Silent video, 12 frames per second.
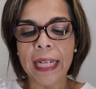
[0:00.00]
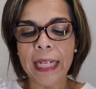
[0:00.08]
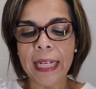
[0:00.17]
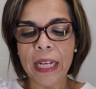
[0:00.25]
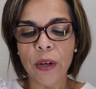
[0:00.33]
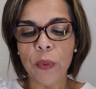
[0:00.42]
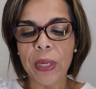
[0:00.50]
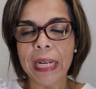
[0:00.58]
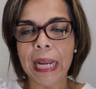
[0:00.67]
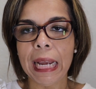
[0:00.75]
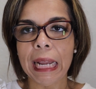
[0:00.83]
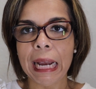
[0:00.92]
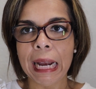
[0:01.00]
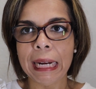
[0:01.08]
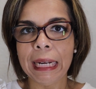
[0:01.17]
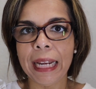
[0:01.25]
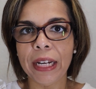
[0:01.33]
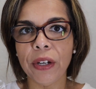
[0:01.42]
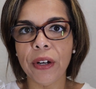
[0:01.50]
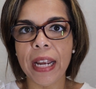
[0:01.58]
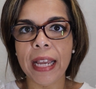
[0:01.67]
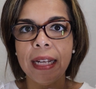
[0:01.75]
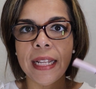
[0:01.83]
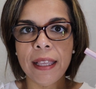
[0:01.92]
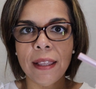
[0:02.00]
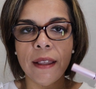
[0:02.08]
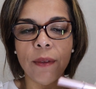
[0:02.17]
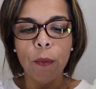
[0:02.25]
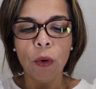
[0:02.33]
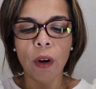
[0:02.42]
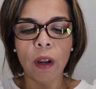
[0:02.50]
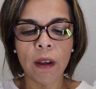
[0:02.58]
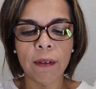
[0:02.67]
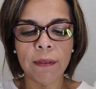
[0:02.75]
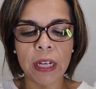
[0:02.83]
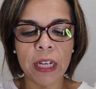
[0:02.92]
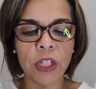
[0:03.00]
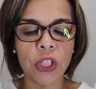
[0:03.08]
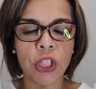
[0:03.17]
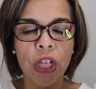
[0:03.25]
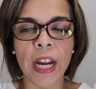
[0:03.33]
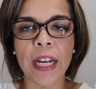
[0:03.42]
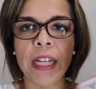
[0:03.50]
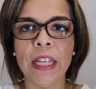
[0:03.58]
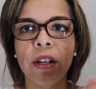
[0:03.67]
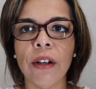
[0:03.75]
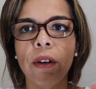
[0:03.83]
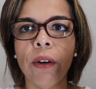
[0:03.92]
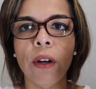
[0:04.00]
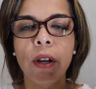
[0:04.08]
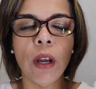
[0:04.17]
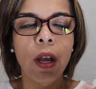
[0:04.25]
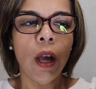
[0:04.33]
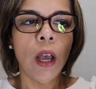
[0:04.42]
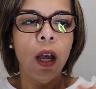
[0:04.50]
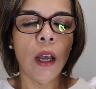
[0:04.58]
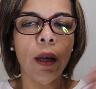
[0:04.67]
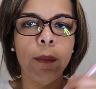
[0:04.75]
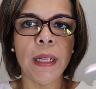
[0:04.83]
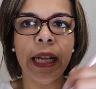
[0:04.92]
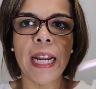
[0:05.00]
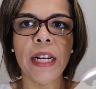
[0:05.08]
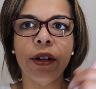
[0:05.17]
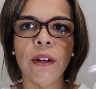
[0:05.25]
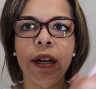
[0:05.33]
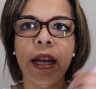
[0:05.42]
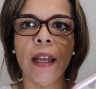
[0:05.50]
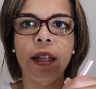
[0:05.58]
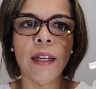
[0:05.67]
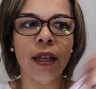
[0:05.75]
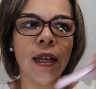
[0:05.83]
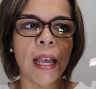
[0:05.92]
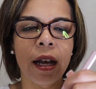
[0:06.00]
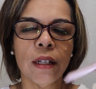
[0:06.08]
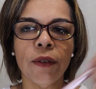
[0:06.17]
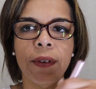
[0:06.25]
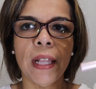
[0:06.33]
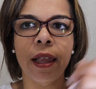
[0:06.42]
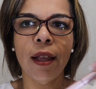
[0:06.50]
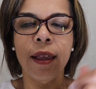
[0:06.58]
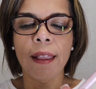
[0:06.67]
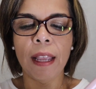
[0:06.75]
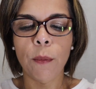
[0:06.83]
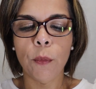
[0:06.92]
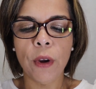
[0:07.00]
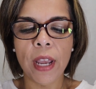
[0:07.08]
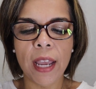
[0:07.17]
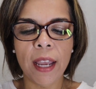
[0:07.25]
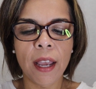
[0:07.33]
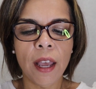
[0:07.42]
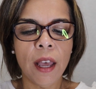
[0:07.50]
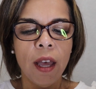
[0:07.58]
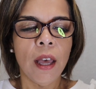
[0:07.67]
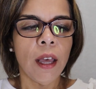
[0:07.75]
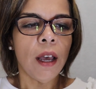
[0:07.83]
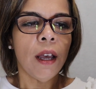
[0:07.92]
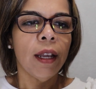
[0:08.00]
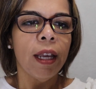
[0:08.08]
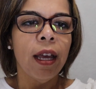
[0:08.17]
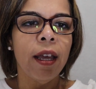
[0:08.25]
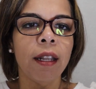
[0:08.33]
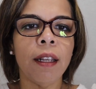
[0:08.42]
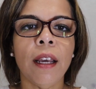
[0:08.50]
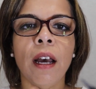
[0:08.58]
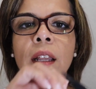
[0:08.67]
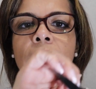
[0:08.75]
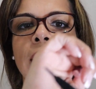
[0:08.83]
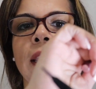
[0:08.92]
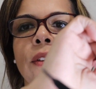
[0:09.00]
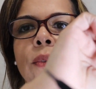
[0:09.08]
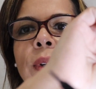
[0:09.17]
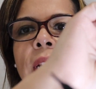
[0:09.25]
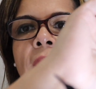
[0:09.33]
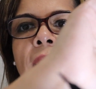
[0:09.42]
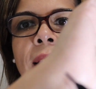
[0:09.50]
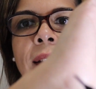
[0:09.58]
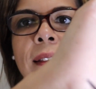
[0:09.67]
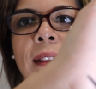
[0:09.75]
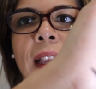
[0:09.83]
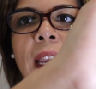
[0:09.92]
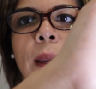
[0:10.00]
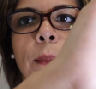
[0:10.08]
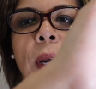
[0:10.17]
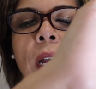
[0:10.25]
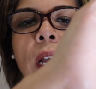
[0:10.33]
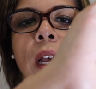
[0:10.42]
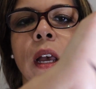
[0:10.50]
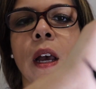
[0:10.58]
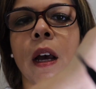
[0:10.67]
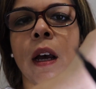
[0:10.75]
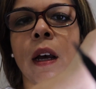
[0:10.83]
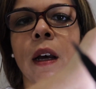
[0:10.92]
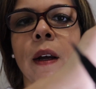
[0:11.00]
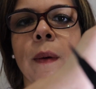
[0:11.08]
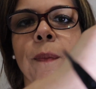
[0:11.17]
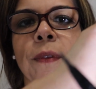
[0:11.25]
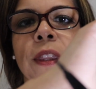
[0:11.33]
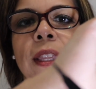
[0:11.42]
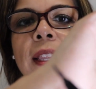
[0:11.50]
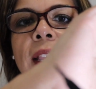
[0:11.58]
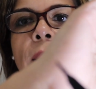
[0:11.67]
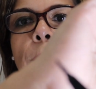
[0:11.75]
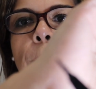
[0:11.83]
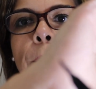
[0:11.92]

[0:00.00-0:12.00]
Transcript: liquid eyeliner, and this is more of a shinier liner, and it activates the same way. Again, on this one it has the same tip,